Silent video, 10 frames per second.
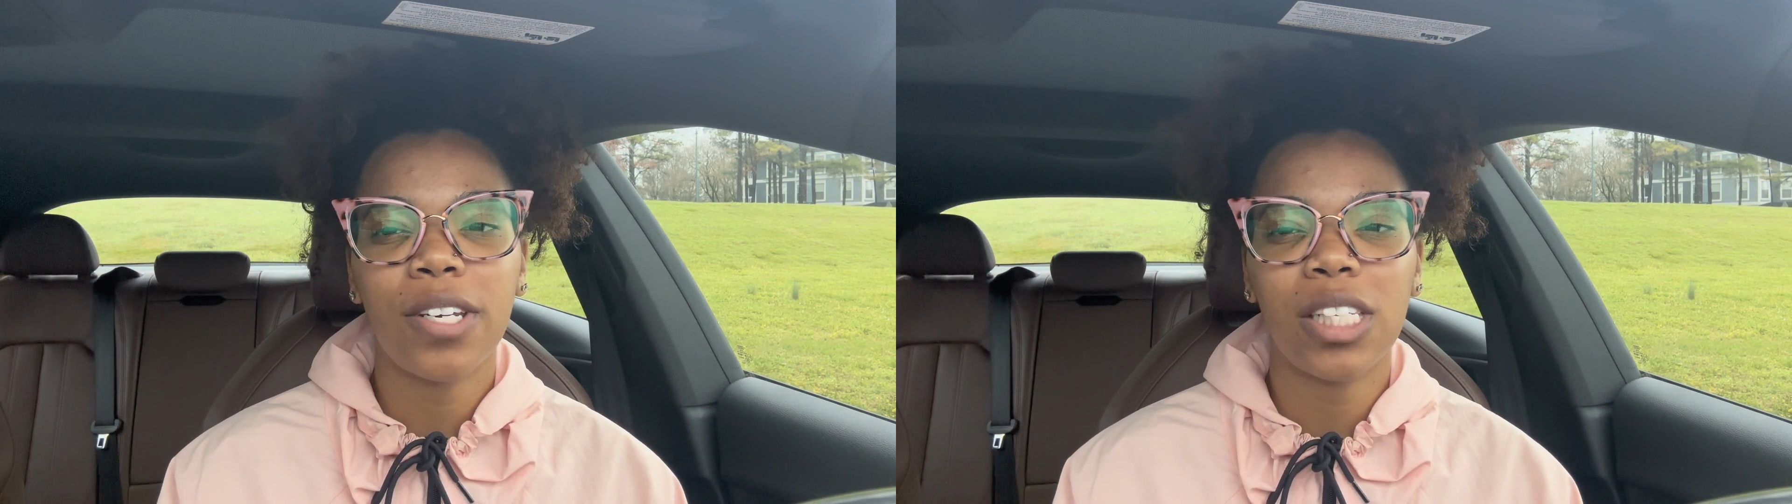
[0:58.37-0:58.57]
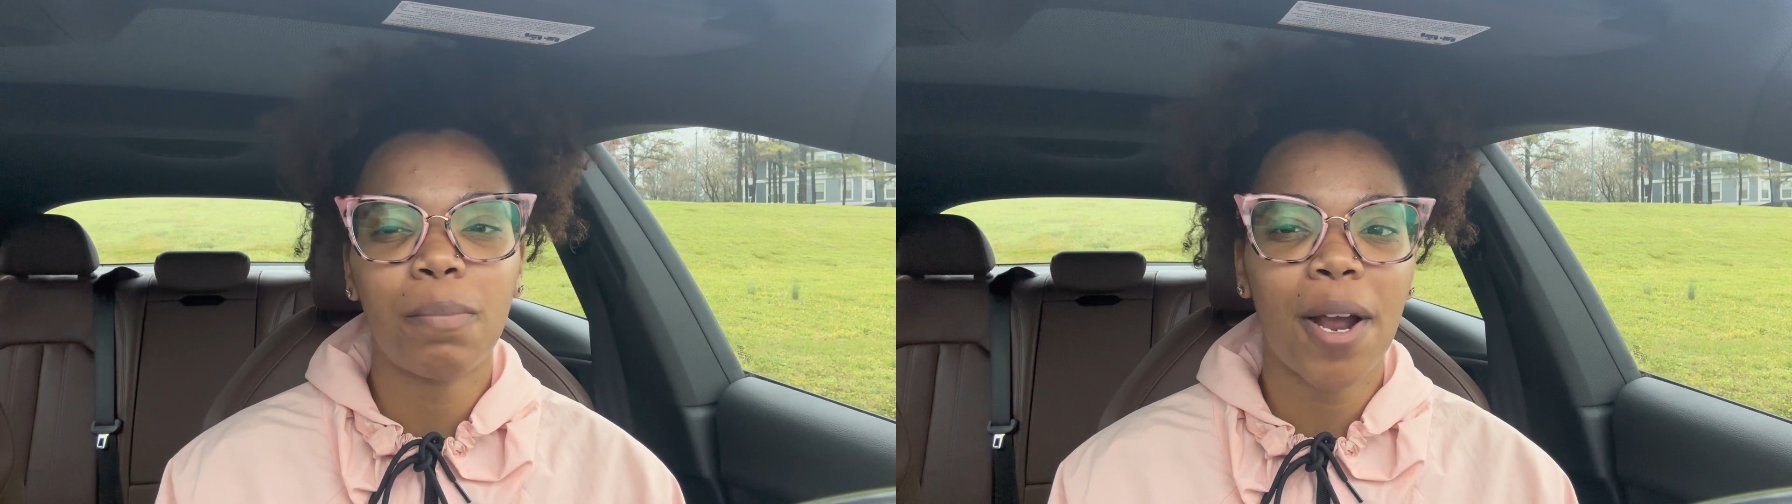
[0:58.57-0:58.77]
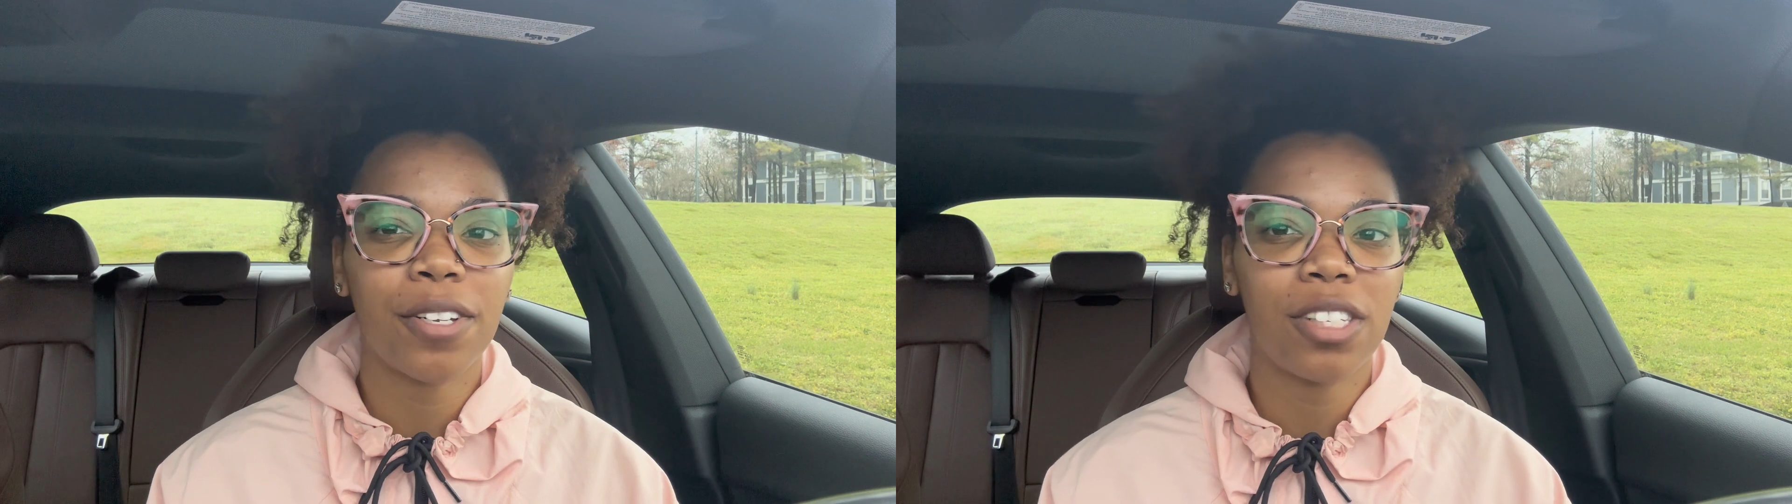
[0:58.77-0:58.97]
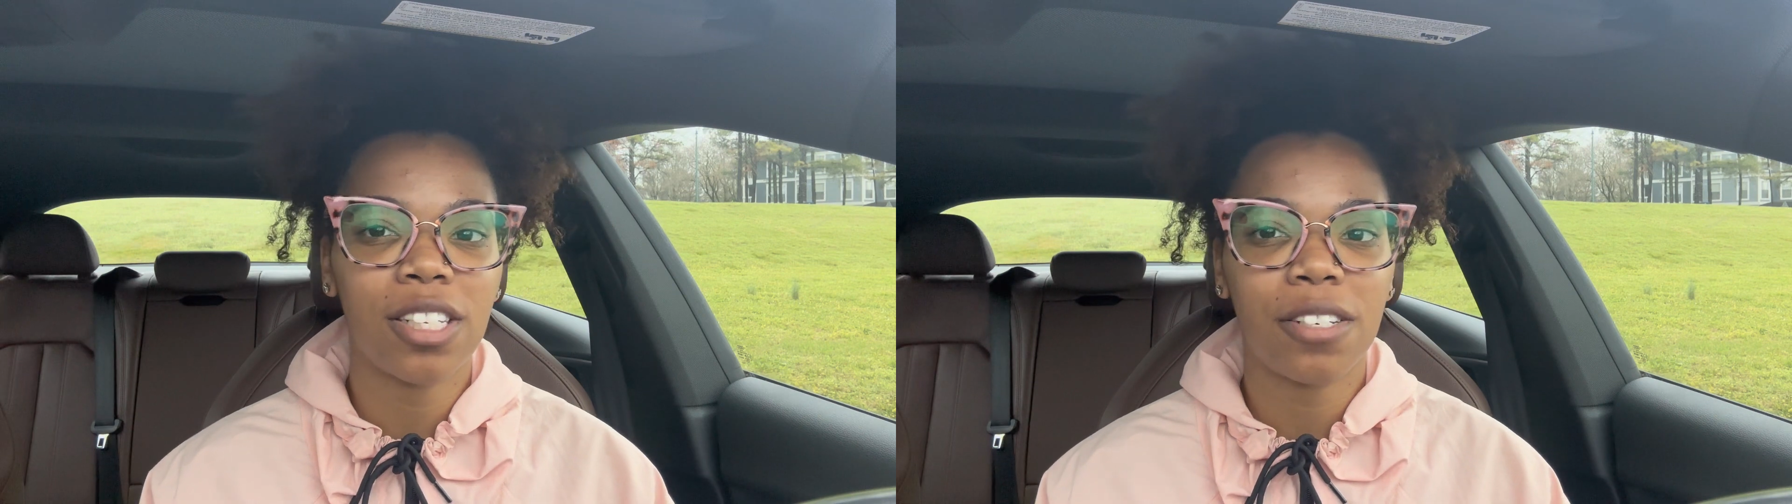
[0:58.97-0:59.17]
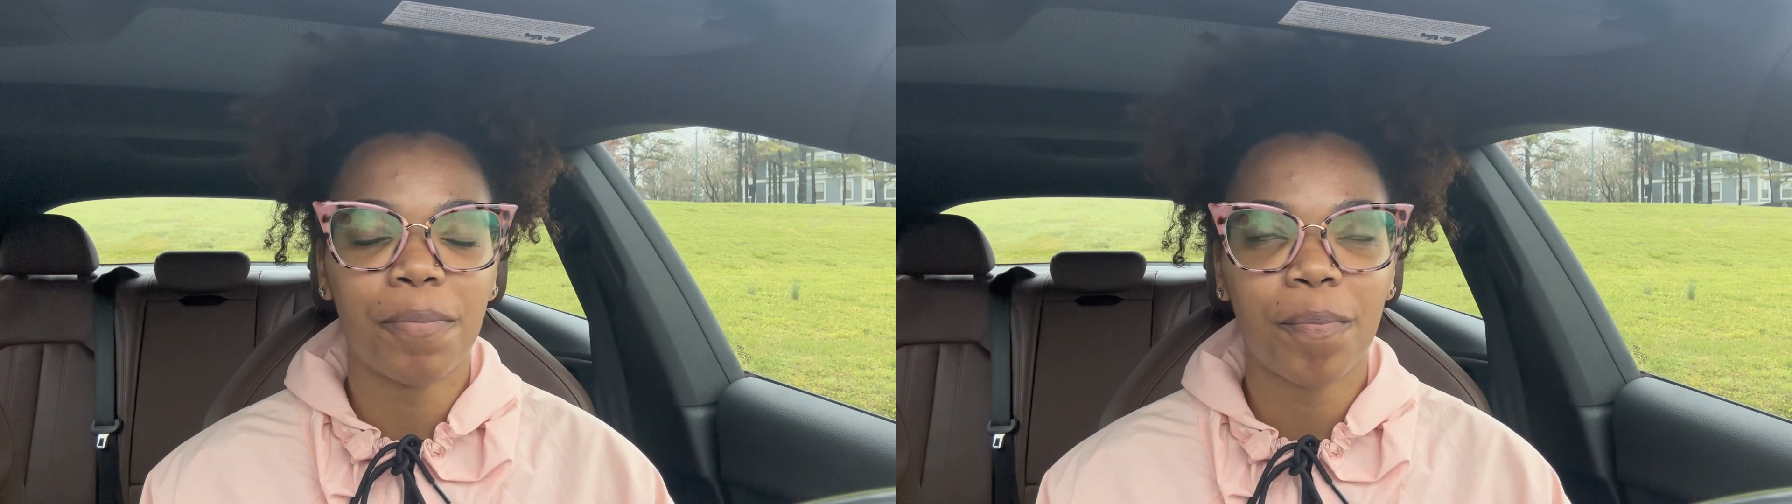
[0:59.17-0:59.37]
this
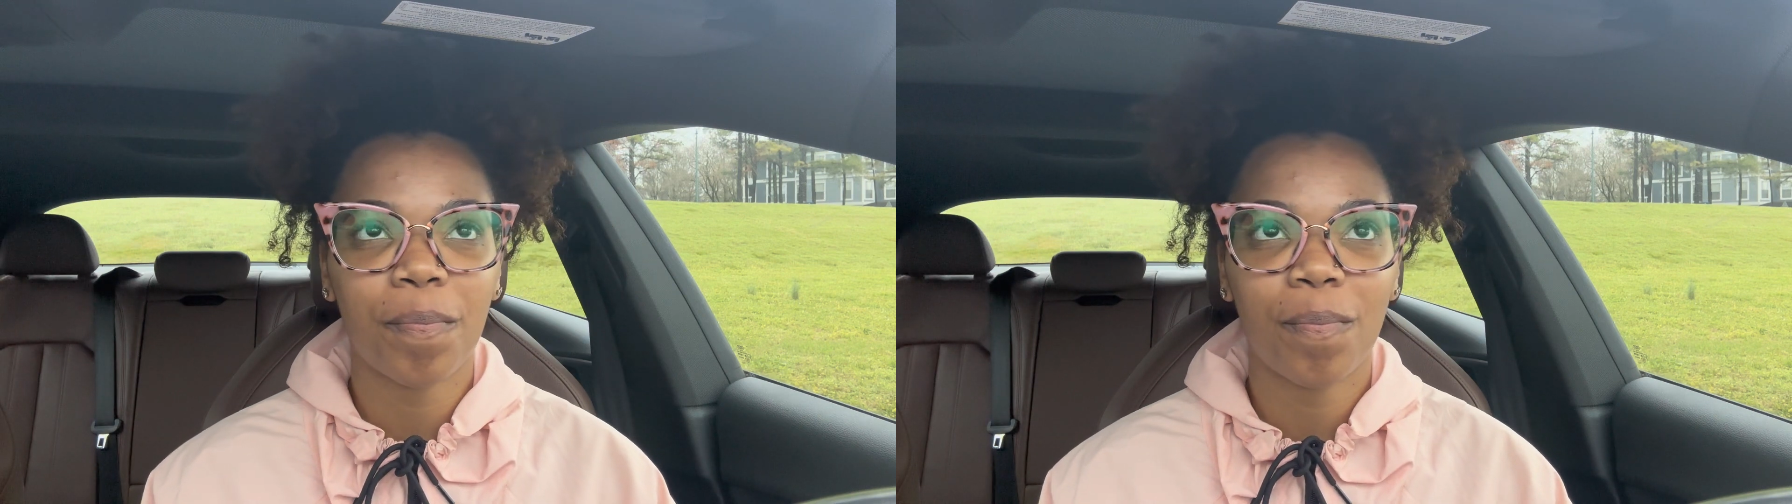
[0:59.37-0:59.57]
person,